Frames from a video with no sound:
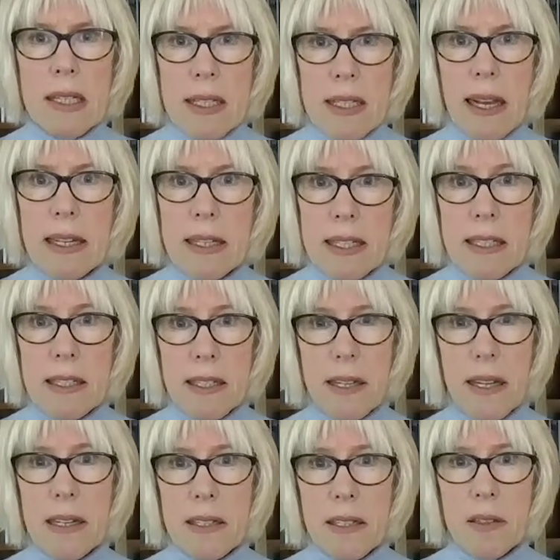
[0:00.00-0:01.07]
Science these
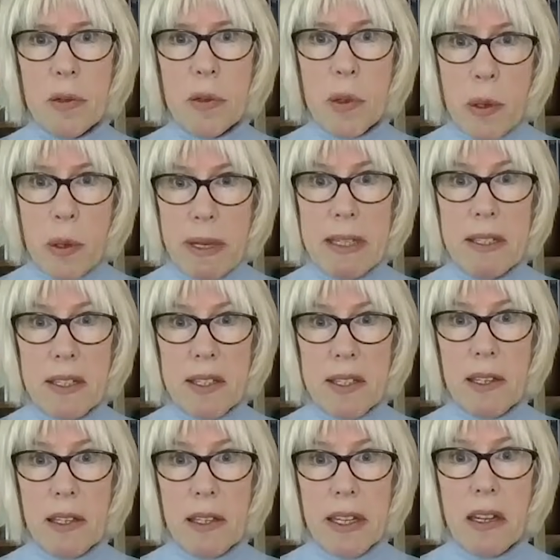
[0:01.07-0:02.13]
days is a
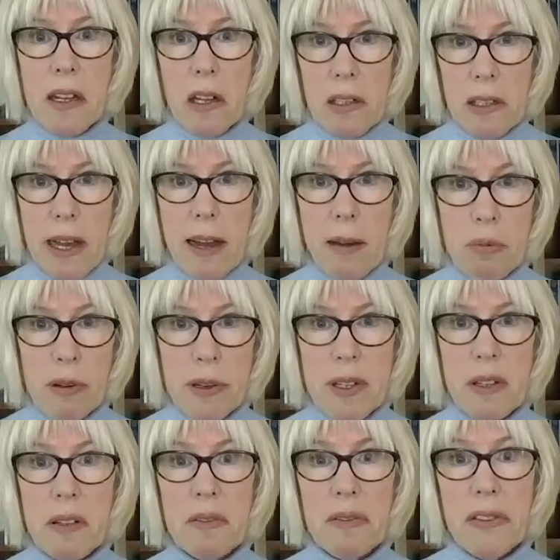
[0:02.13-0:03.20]
tremendously
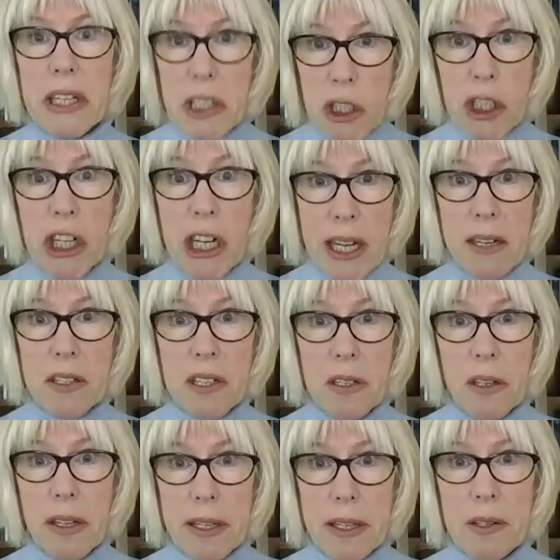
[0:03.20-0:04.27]
collaborative
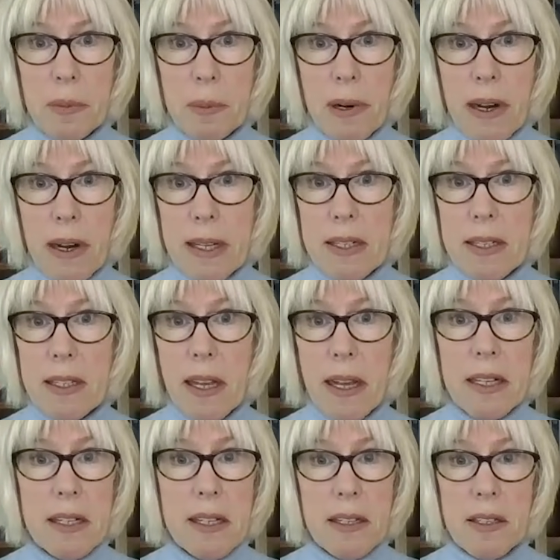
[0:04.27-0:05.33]
international enterprise.
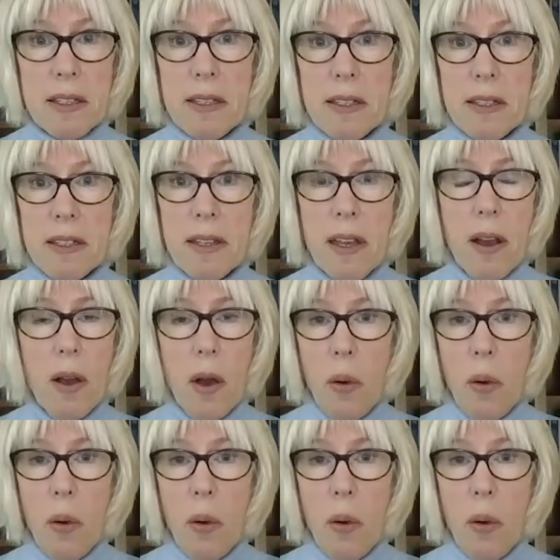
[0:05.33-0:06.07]
Scientists